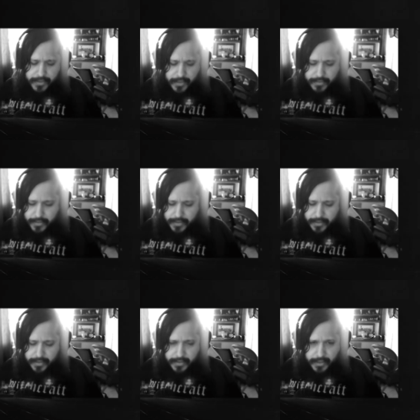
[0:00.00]
schizoids
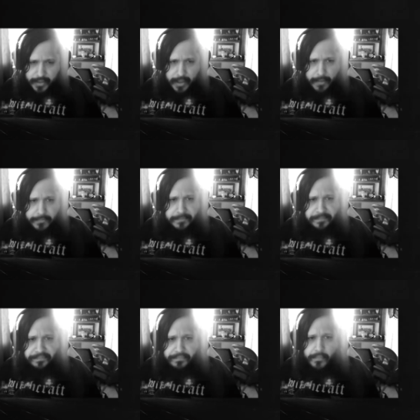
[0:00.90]
and things like that.
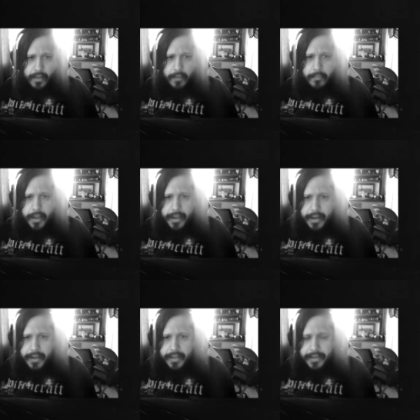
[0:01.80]
But
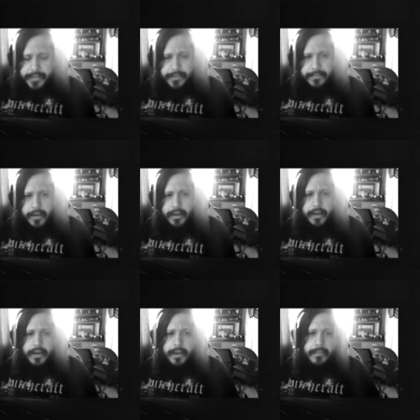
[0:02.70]
in any case,
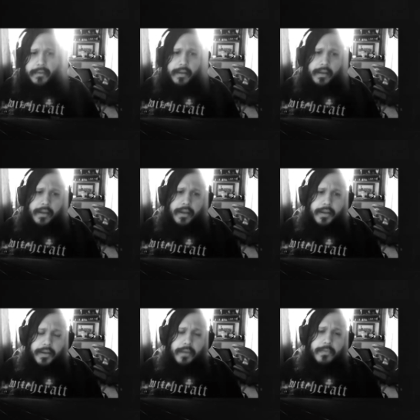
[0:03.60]
um,
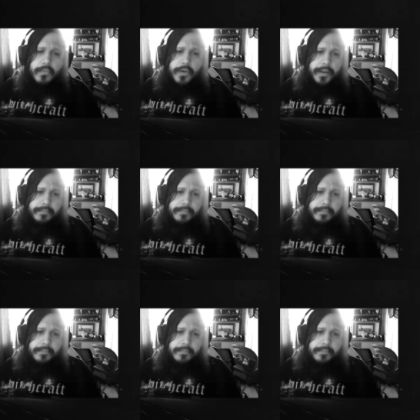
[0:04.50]
number one,